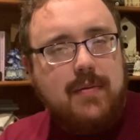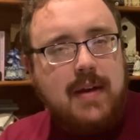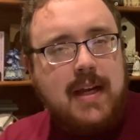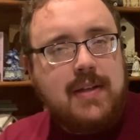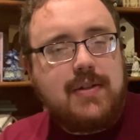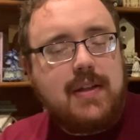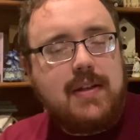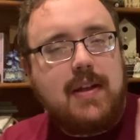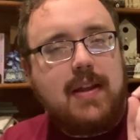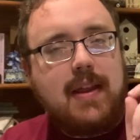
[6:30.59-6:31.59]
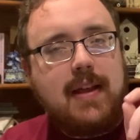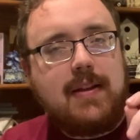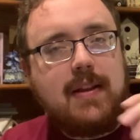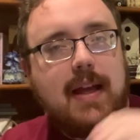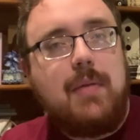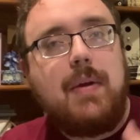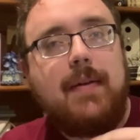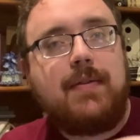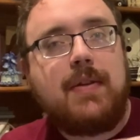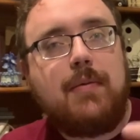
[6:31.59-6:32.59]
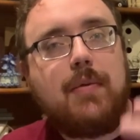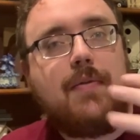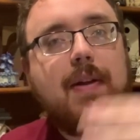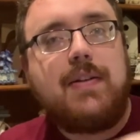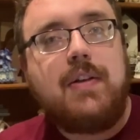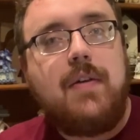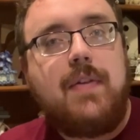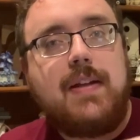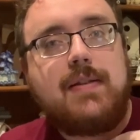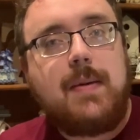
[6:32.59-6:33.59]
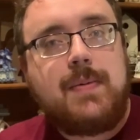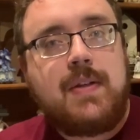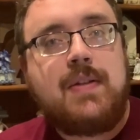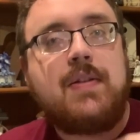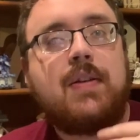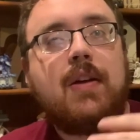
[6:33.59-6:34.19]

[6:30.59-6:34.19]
range that the light waves reflecting off that substance